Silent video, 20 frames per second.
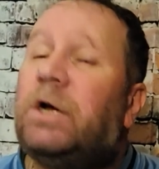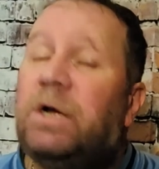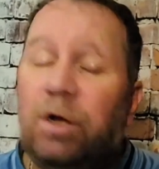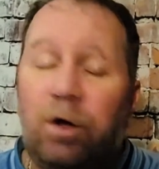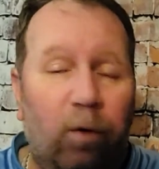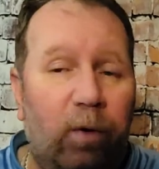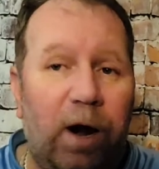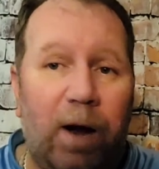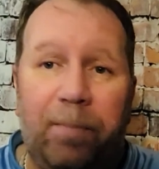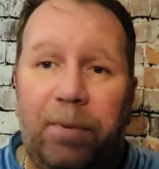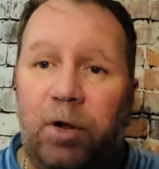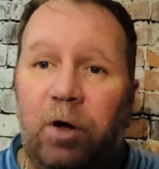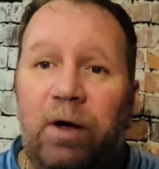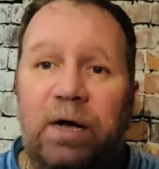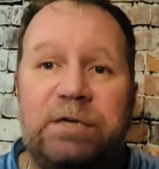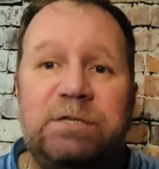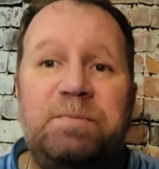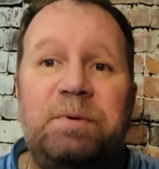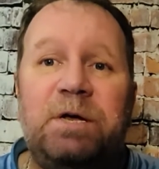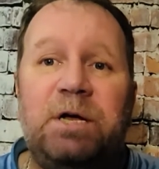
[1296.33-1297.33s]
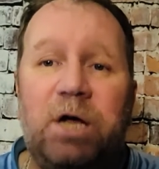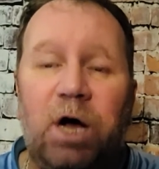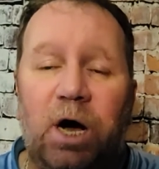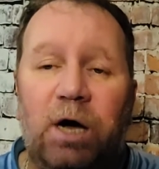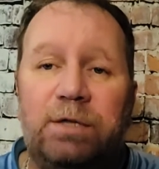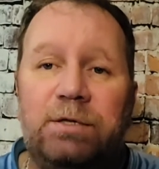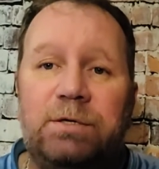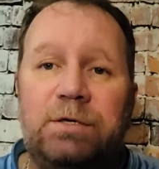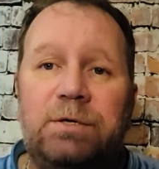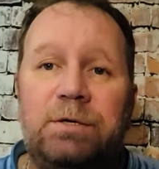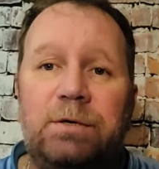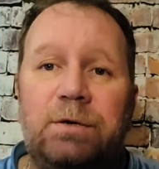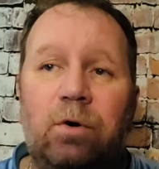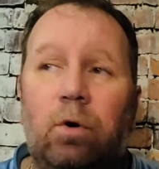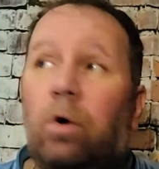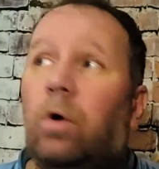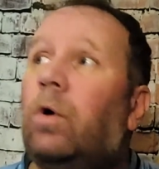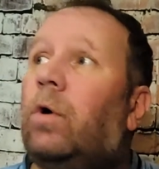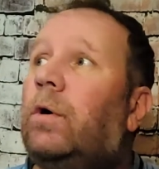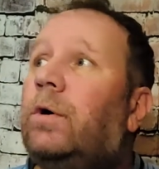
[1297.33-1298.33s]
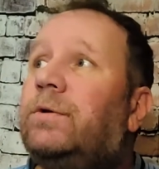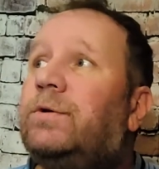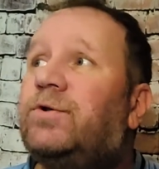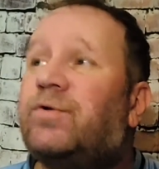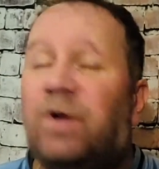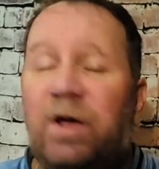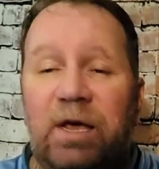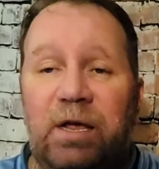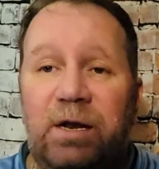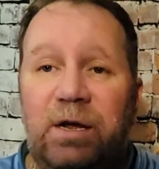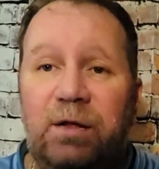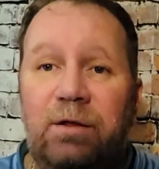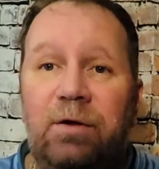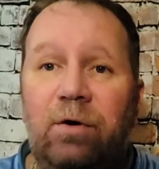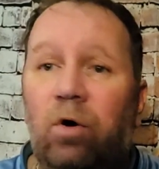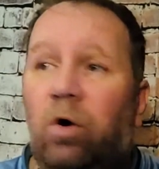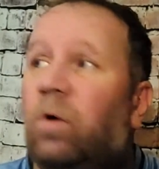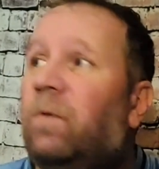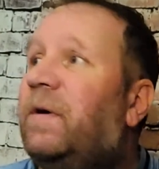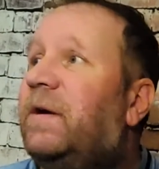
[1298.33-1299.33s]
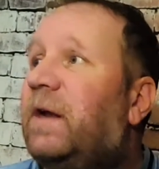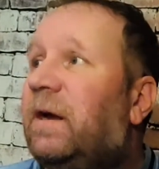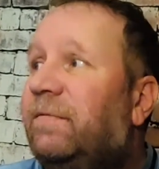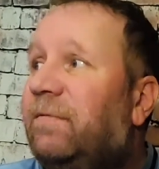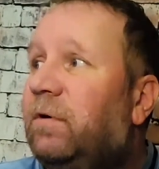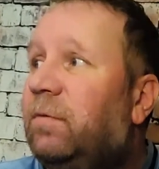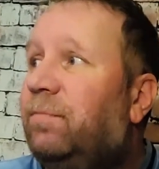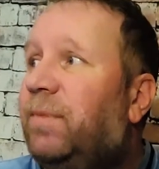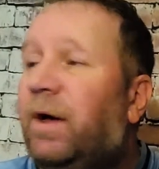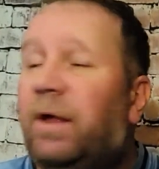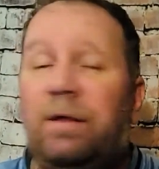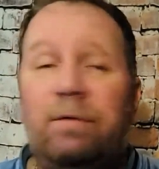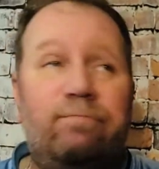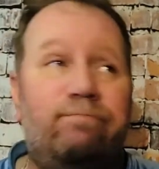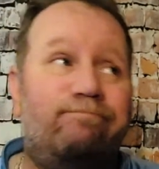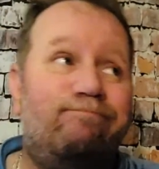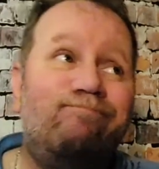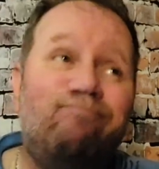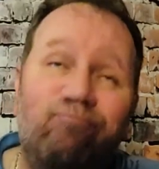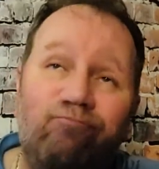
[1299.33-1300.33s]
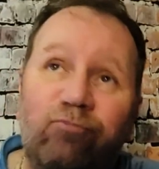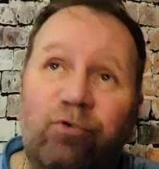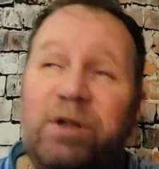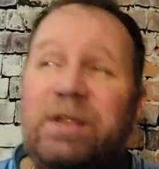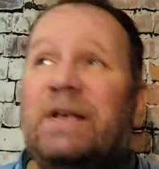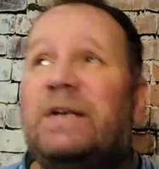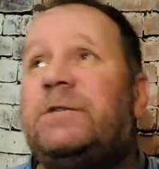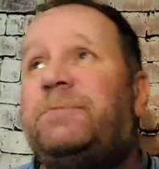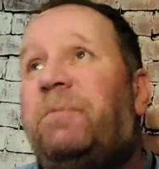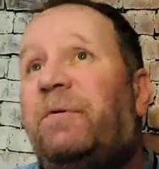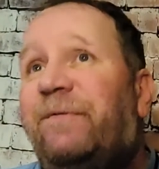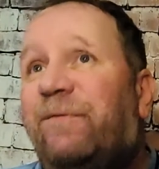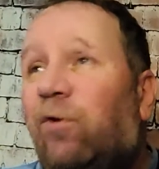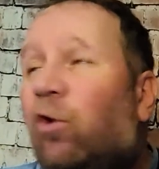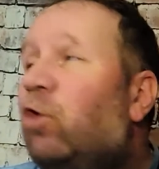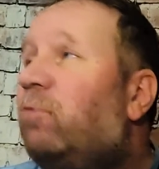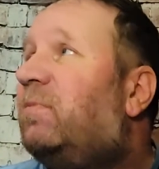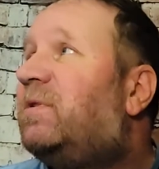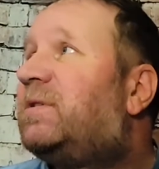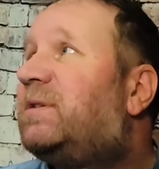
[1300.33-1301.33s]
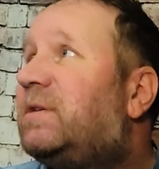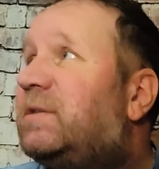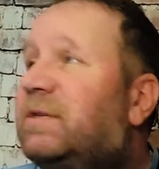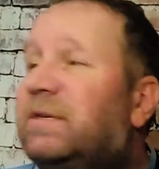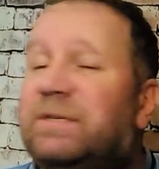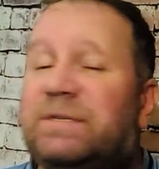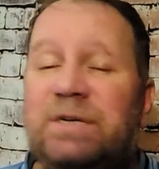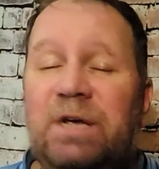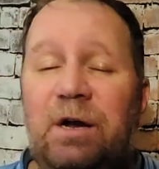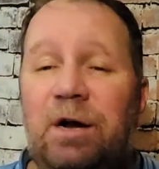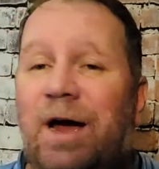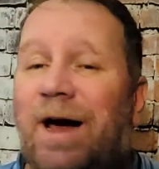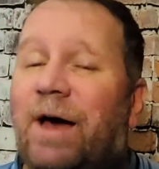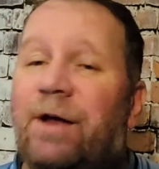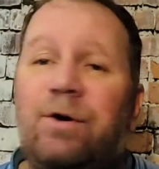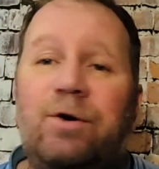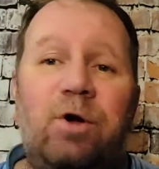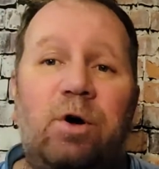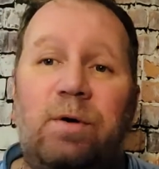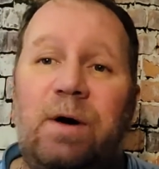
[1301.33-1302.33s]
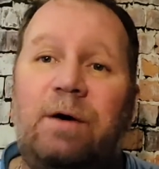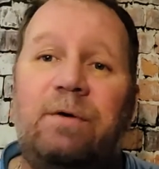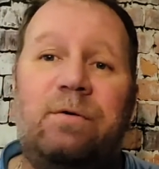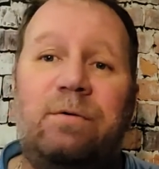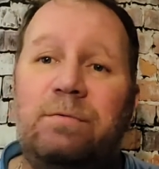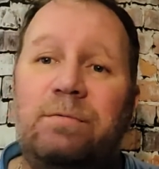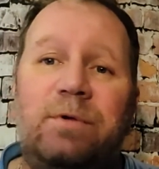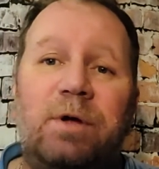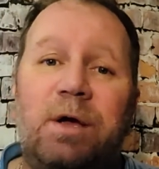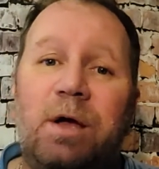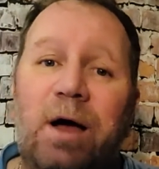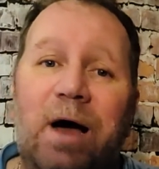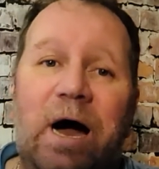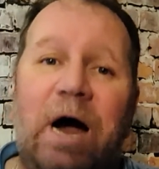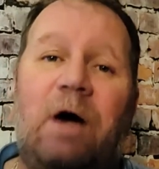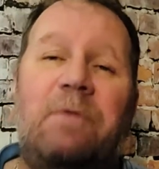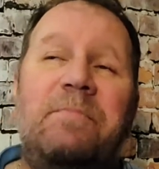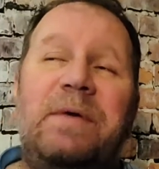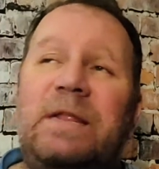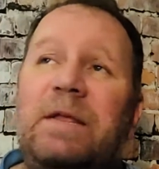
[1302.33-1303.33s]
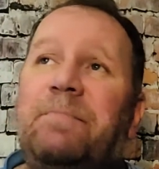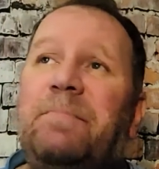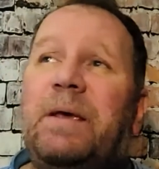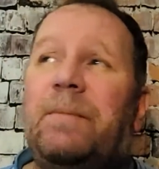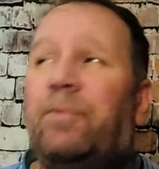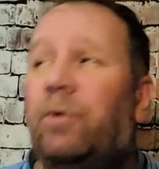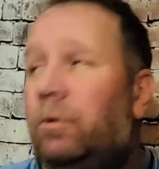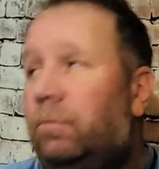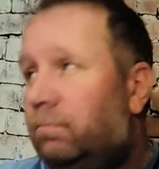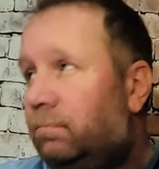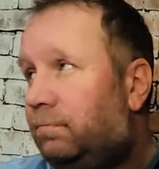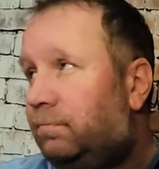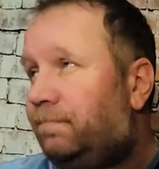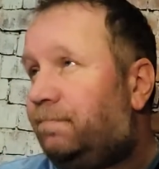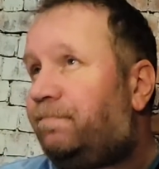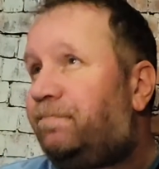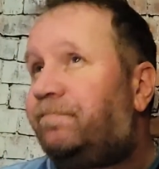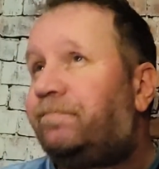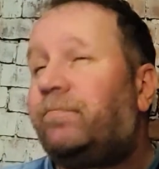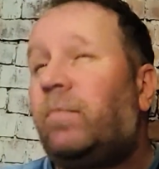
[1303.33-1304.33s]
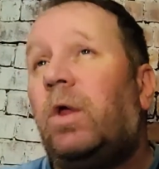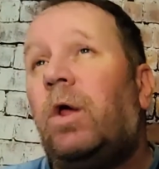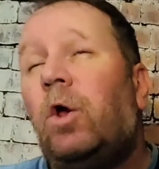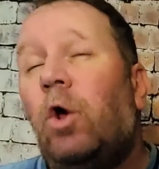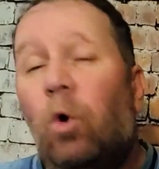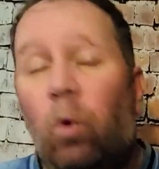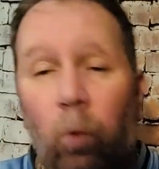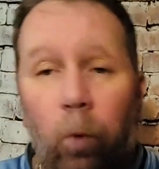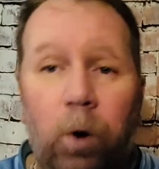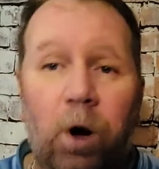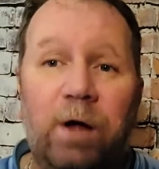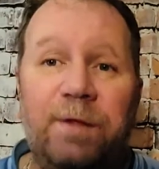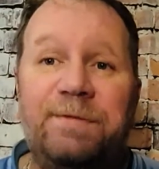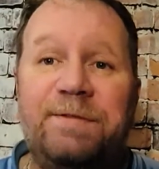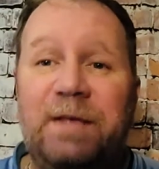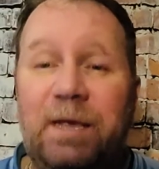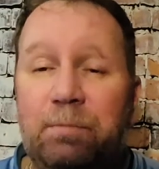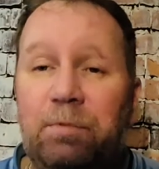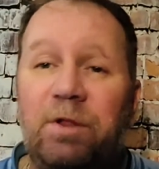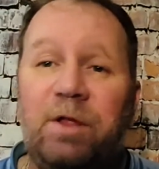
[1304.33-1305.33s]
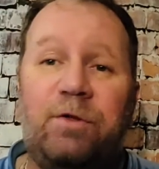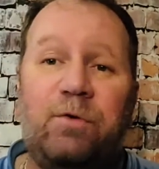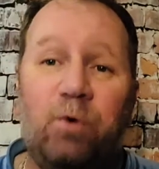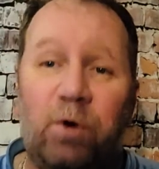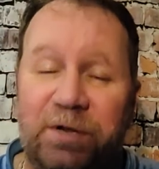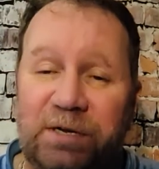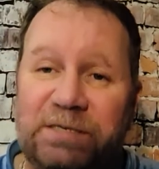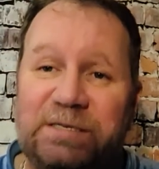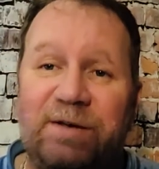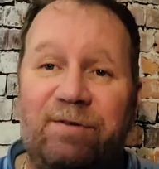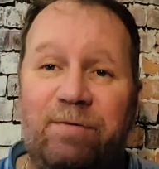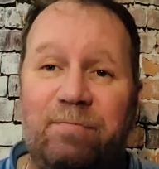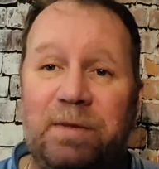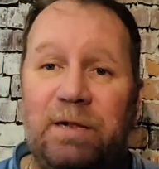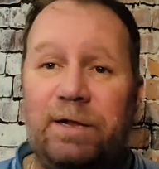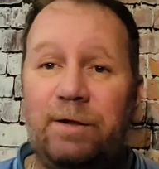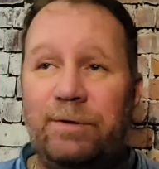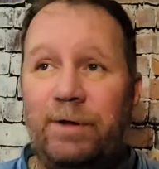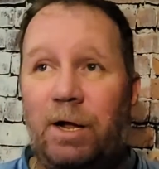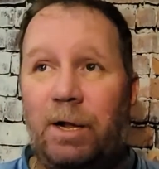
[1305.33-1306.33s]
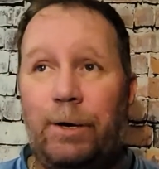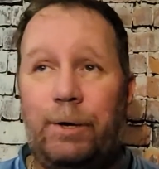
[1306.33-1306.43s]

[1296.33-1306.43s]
Garoppolo has to be cut or traded or whatever, but with his performances this year, I don't know how many people want him on a $27 million